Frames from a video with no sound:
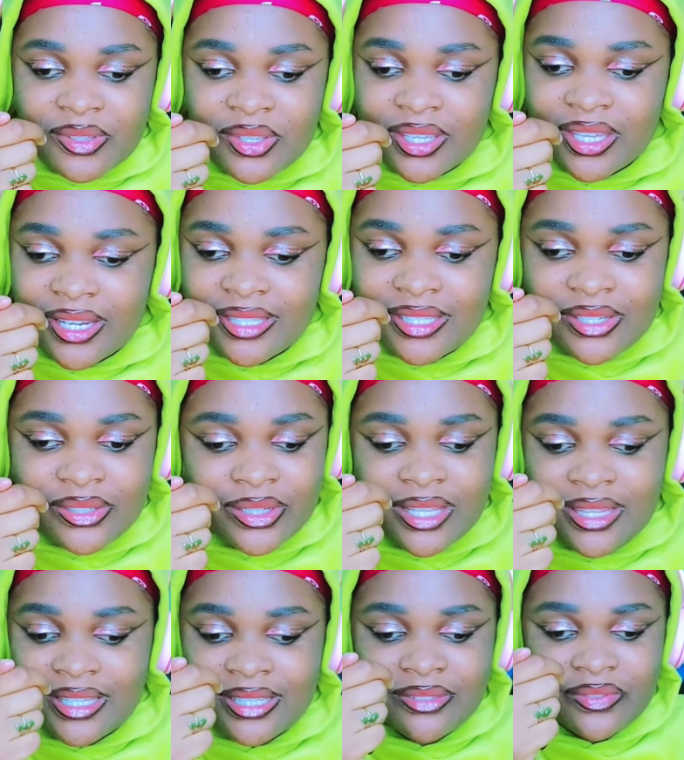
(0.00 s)
curious in
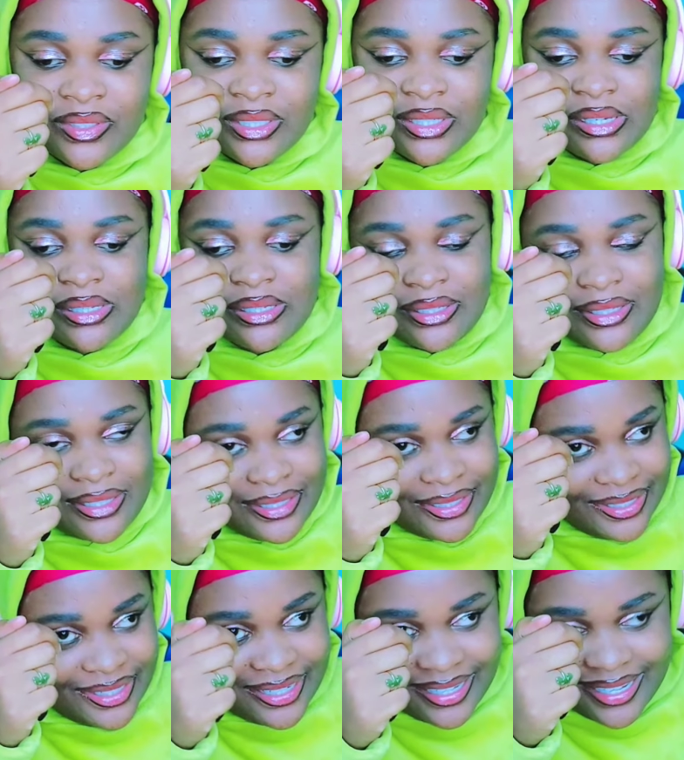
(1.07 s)
doing this video.
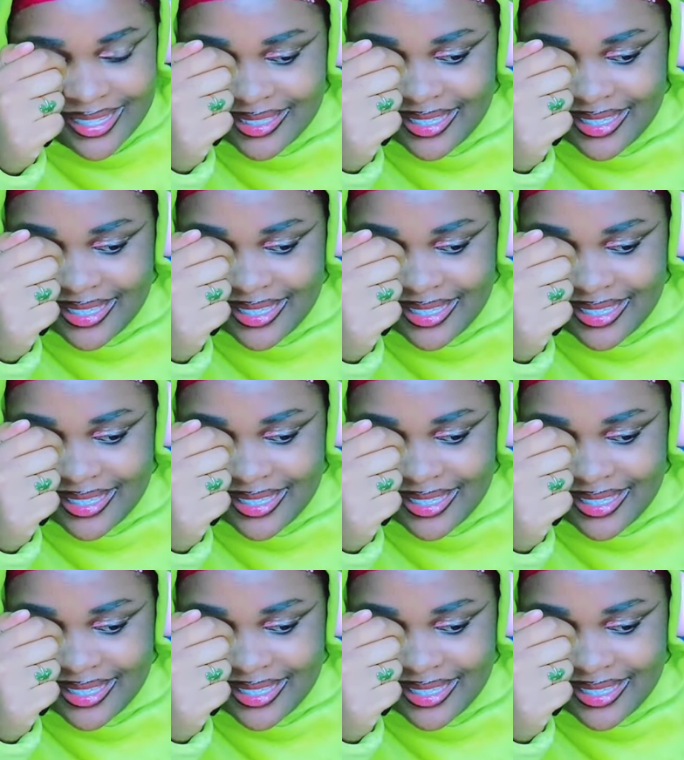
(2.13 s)
Let's